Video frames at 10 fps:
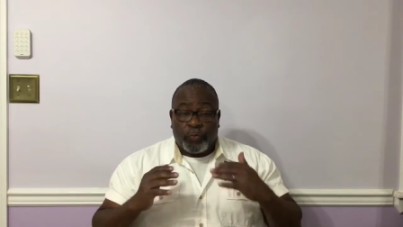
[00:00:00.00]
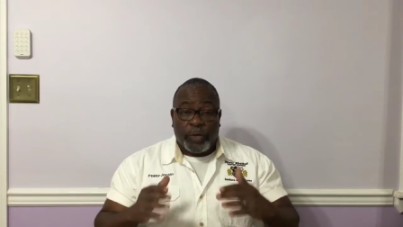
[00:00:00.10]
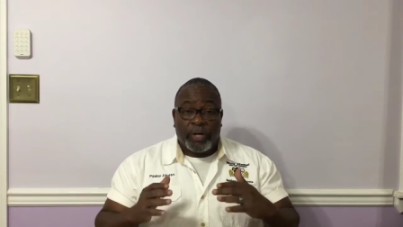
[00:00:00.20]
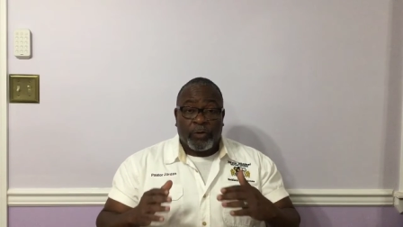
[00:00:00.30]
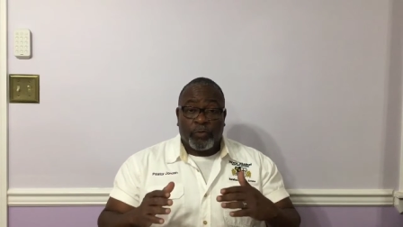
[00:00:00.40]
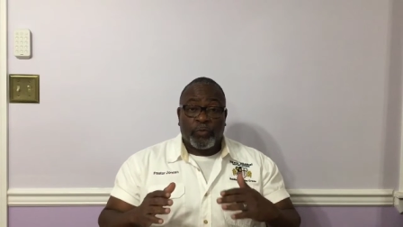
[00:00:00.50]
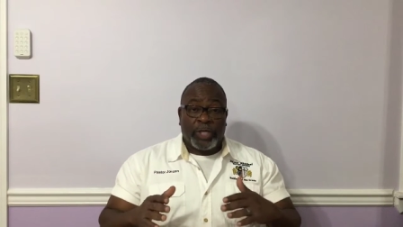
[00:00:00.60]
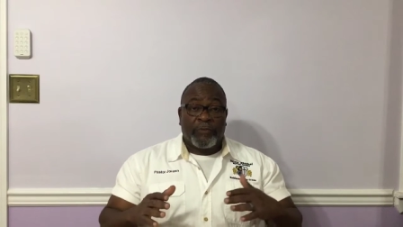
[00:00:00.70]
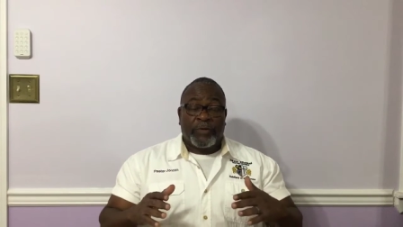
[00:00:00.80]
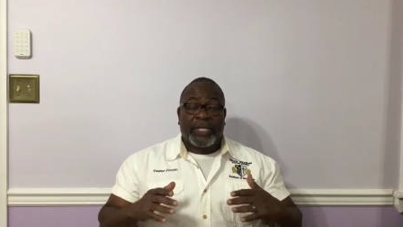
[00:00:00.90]
well,
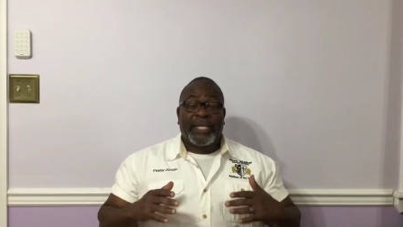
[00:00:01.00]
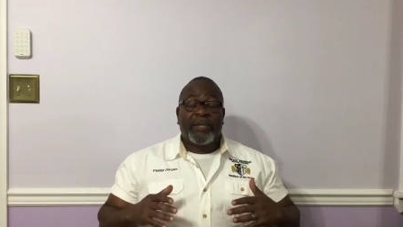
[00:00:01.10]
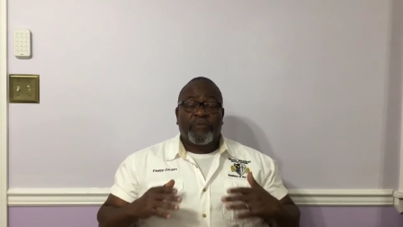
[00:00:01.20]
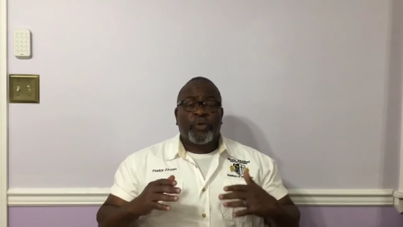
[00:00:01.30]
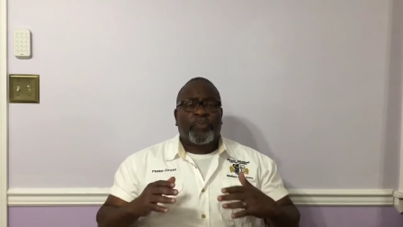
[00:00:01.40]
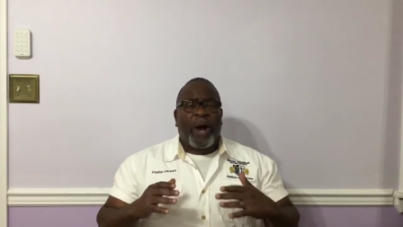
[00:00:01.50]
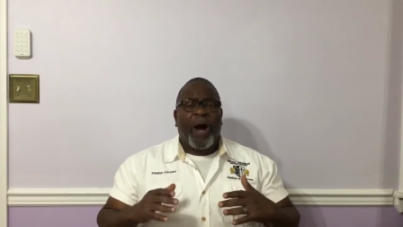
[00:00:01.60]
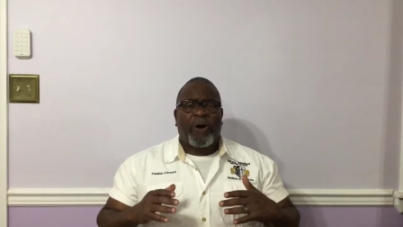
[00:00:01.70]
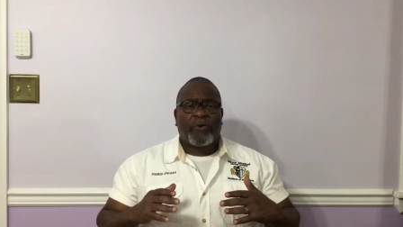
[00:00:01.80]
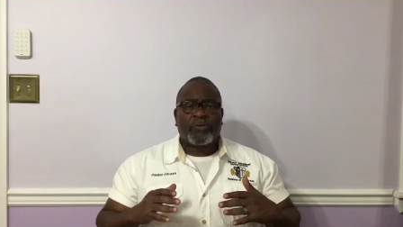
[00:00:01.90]
it would give you
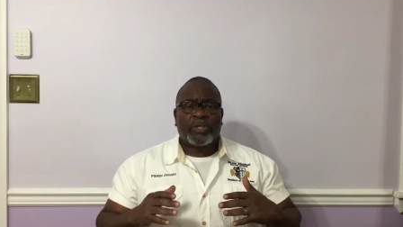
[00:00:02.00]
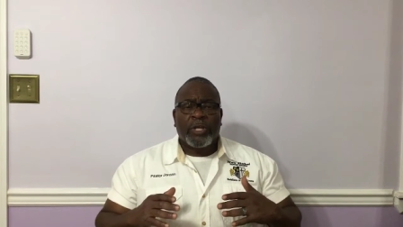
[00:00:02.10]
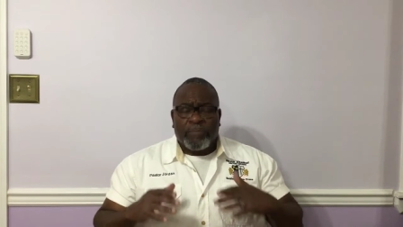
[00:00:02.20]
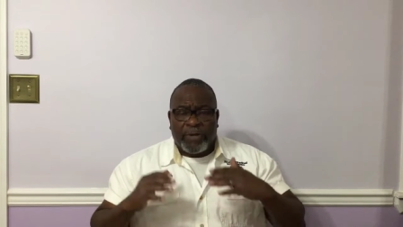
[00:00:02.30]
pause